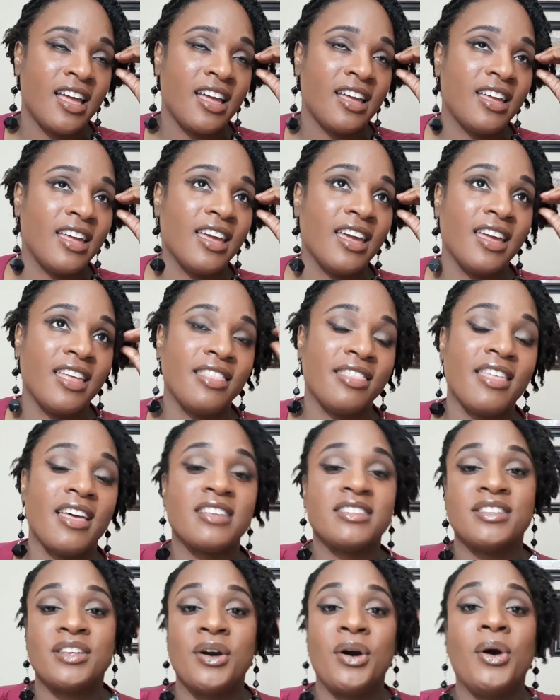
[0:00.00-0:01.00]
And
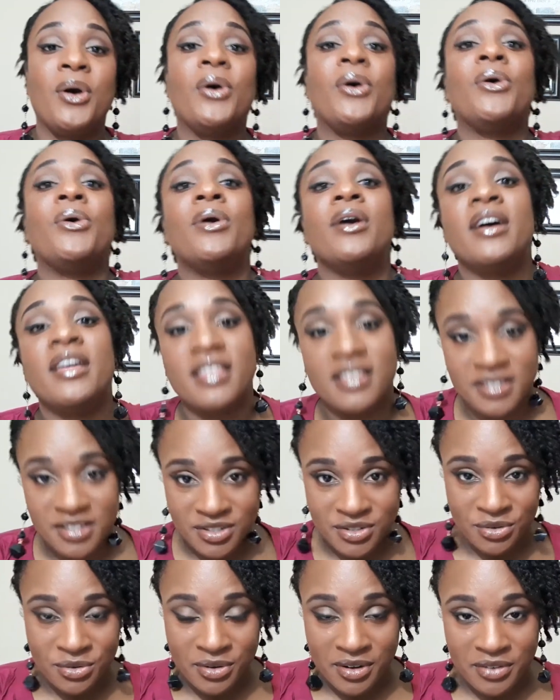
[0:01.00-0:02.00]
that's a whole other
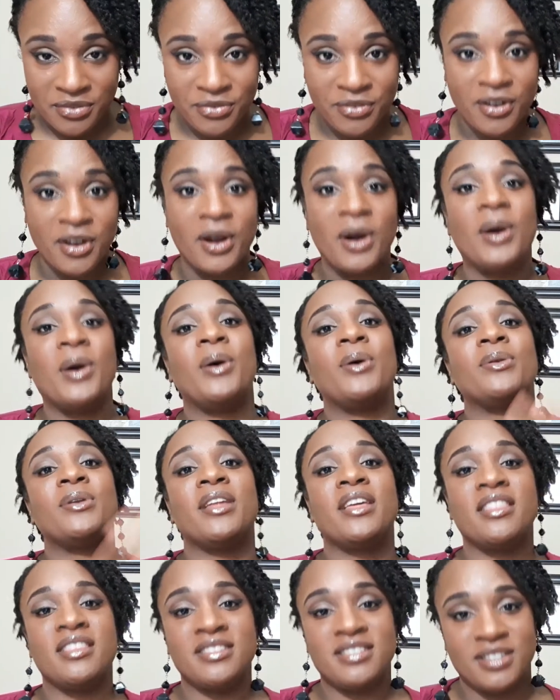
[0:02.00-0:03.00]
story for a whole
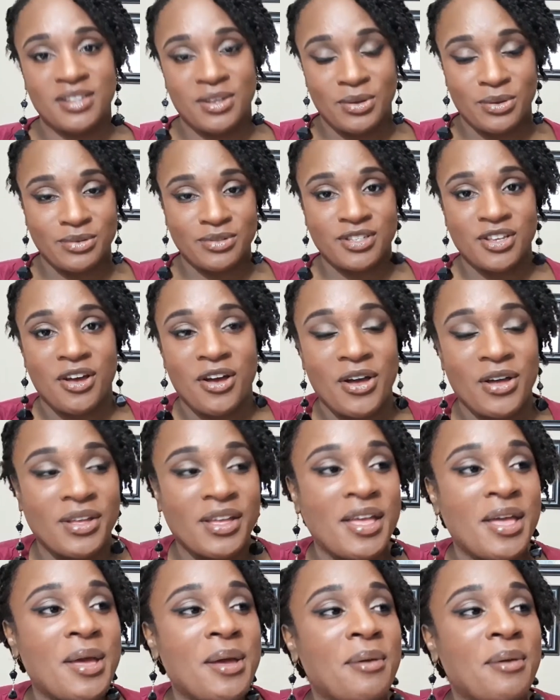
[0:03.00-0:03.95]
nother soul talk.